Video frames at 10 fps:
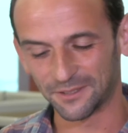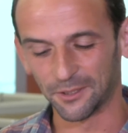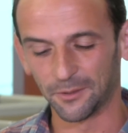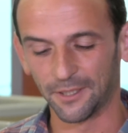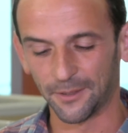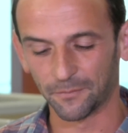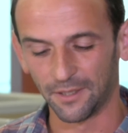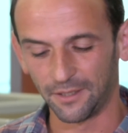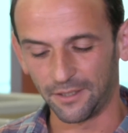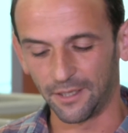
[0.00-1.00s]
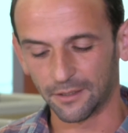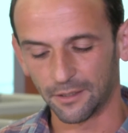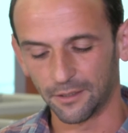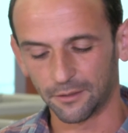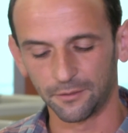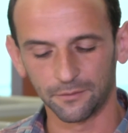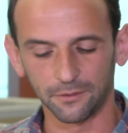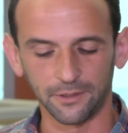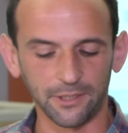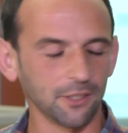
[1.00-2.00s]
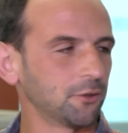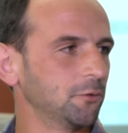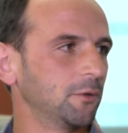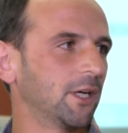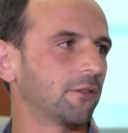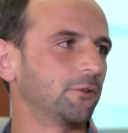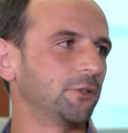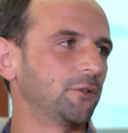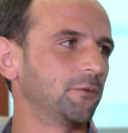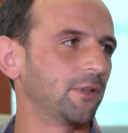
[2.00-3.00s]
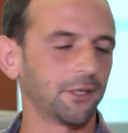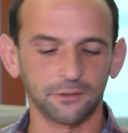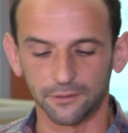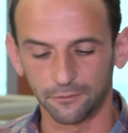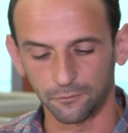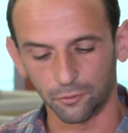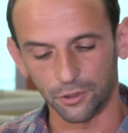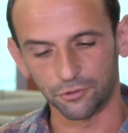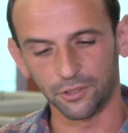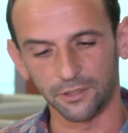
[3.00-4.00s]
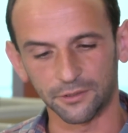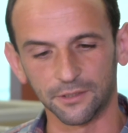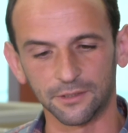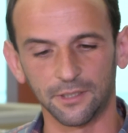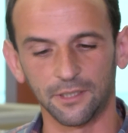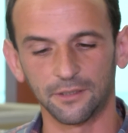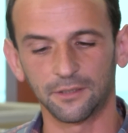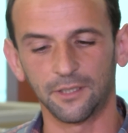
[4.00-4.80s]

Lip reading: So, Lydia Koo got $32,400 since then.